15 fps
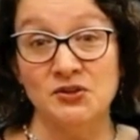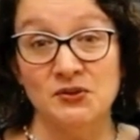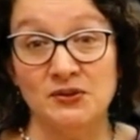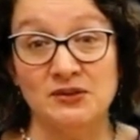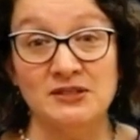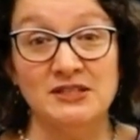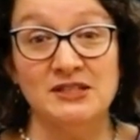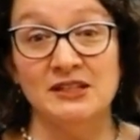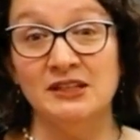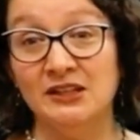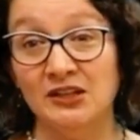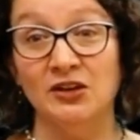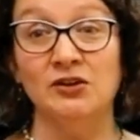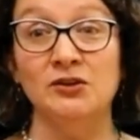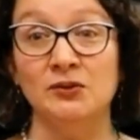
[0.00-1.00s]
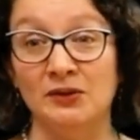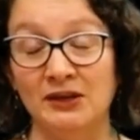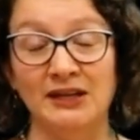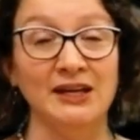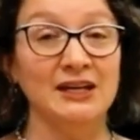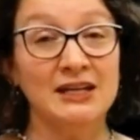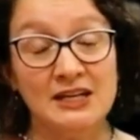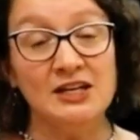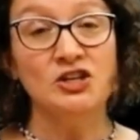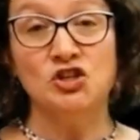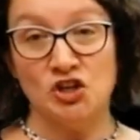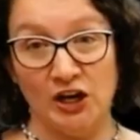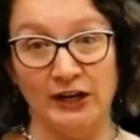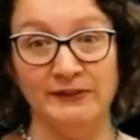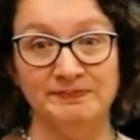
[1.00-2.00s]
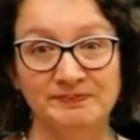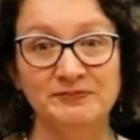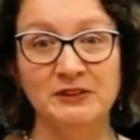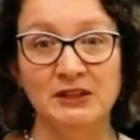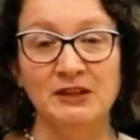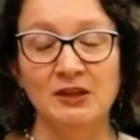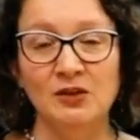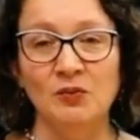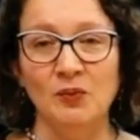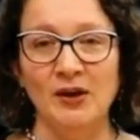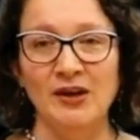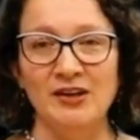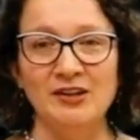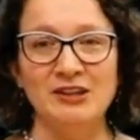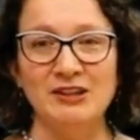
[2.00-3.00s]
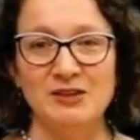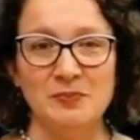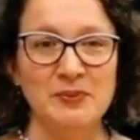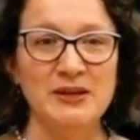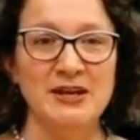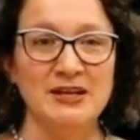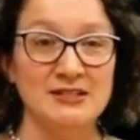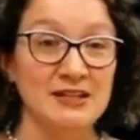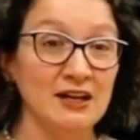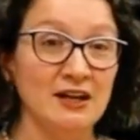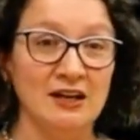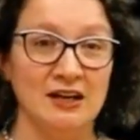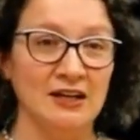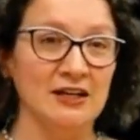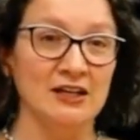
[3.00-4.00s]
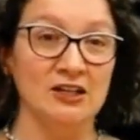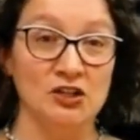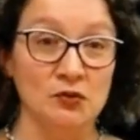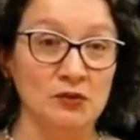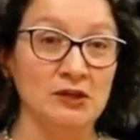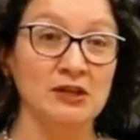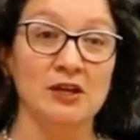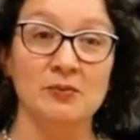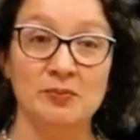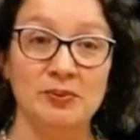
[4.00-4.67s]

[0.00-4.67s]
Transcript: you can see here, you can get a keychain with the Pietà on it. You can get